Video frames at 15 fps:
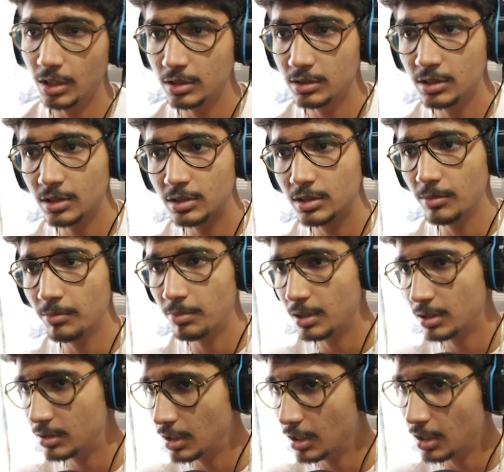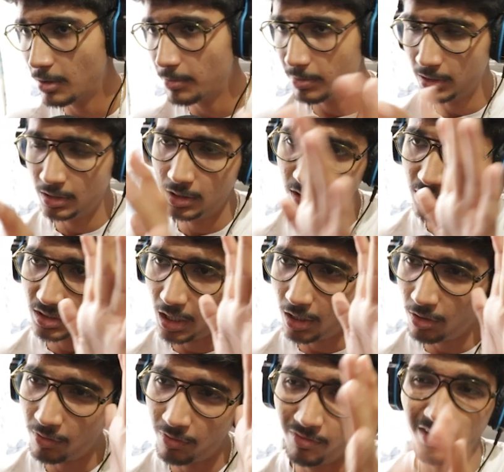you can just simply think up in this
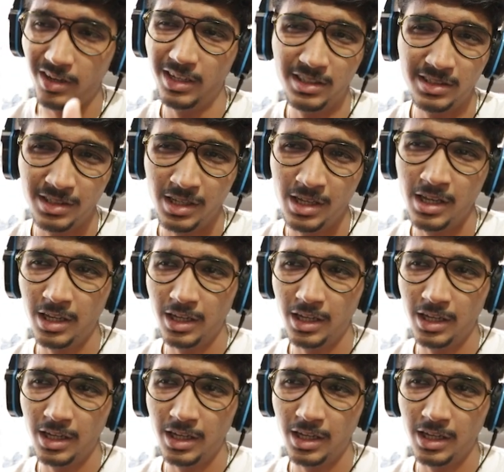kind of ways